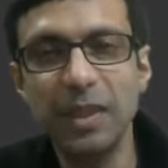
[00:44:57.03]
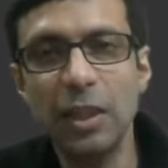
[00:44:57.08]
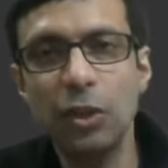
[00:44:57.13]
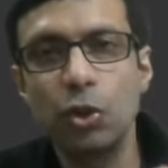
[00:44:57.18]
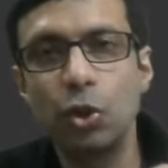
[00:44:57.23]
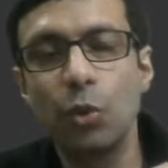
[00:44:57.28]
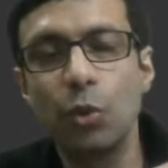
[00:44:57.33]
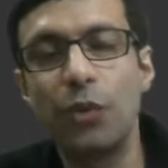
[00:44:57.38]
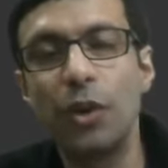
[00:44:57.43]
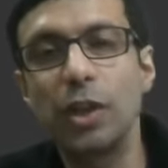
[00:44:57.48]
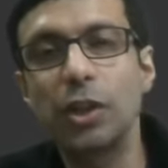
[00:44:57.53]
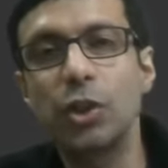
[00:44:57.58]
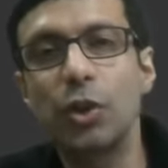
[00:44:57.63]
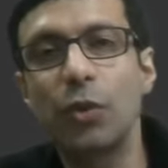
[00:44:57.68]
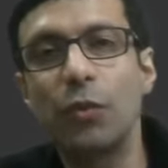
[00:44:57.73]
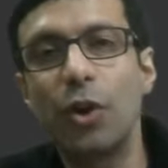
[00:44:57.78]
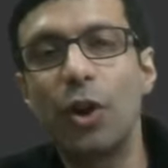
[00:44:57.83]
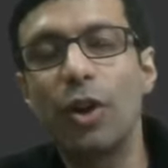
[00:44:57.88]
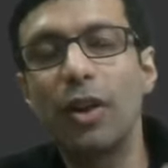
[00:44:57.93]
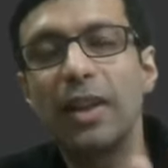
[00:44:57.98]
So first
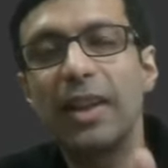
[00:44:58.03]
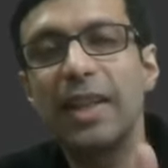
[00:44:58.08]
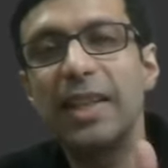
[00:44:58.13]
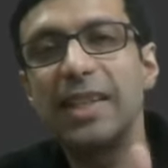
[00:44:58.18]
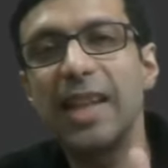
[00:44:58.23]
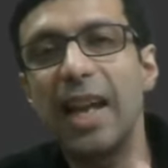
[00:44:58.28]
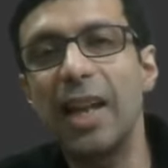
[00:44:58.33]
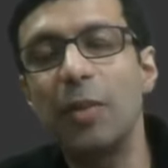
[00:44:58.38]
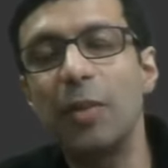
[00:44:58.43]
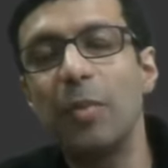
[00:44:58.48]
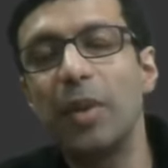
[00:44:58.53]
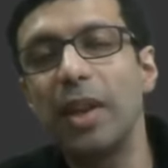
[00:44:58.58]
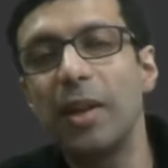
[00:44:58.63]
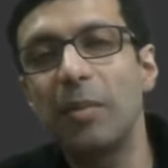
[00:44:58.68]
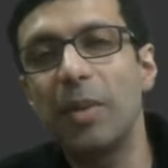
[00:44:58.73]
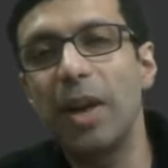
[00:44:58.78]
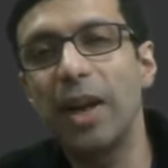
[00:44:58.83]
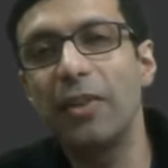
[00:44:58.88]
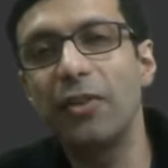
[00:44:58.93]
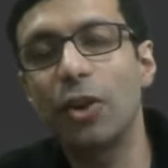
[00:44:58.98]
of all, is aluminium
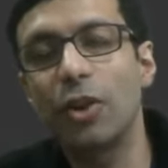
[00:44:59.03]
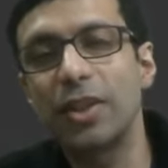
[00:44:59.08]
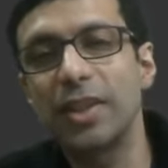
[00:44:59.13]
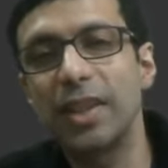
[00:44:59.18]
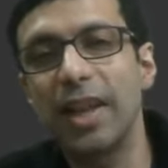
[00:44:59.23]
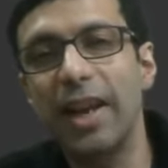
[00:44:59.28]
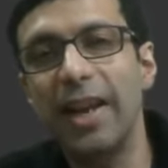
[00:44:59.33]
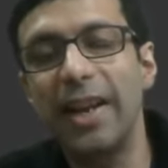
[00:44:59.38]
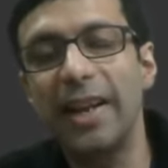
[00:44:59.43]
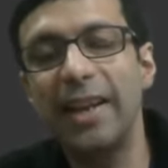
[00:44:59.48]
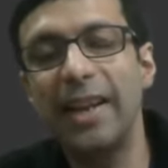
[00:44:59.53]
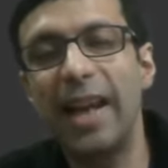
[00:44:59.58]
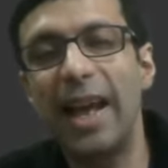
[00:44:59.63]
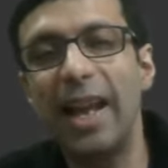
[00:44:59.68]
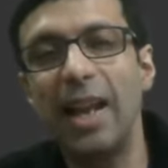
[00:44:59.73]
hydroxide an